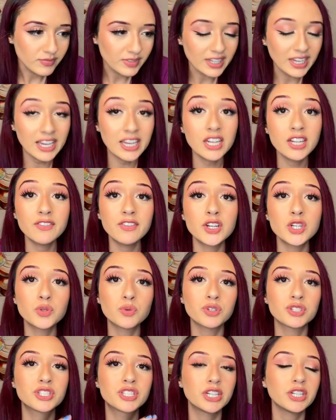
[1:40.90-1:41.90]

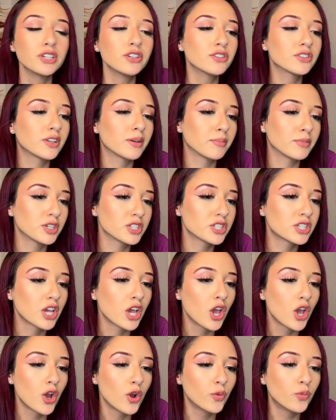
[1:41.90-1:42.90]
individual serial numbers,
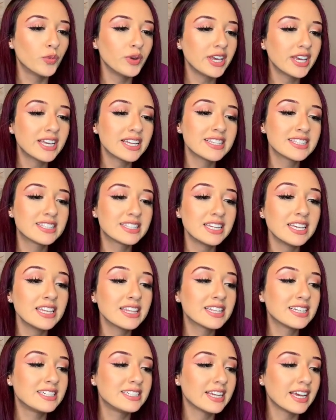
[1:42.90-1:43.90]
we can see
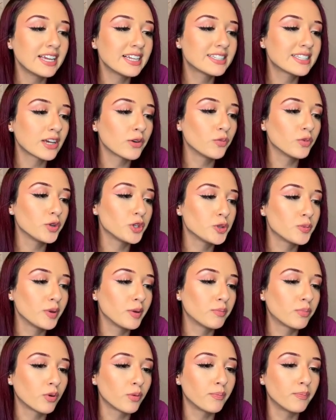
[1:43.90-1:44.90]
the dates at which
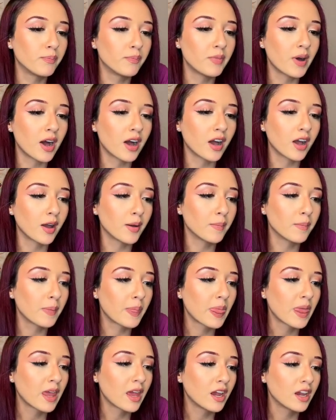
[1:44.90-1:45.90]
people
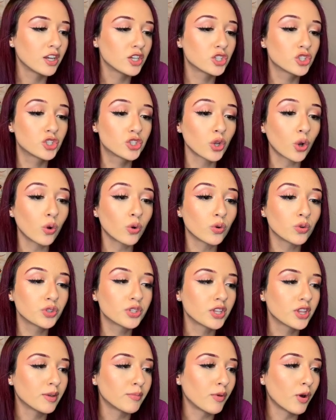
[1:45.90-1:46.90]

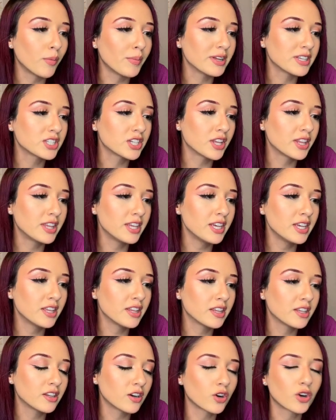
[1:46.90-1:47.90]
sold the moment.
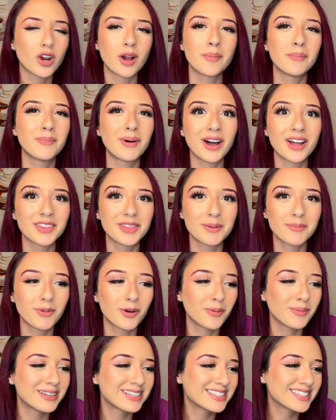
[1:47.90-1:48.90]
Bought the
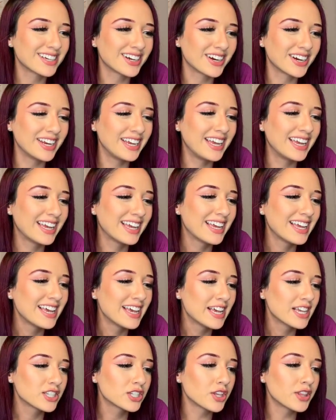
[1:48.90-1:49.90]
moment, sorry.
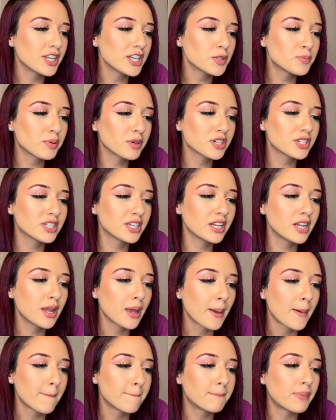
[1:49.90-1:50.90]
So this person
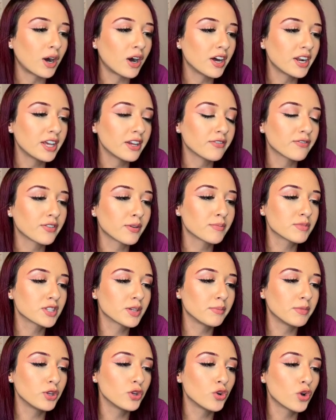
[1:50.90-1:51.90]
bought it from
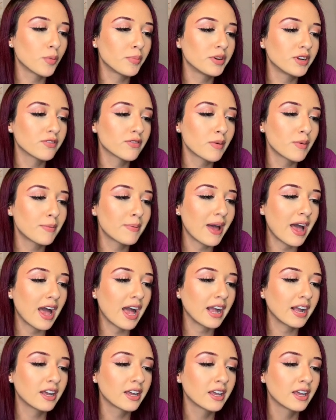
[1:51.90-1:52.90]
somebody who opened it from a
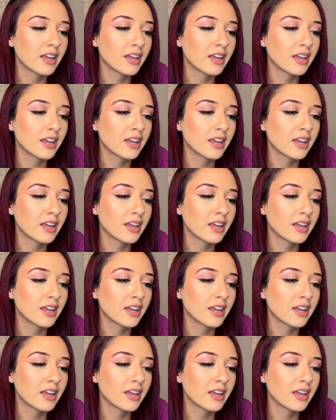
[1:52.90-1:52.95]
pack,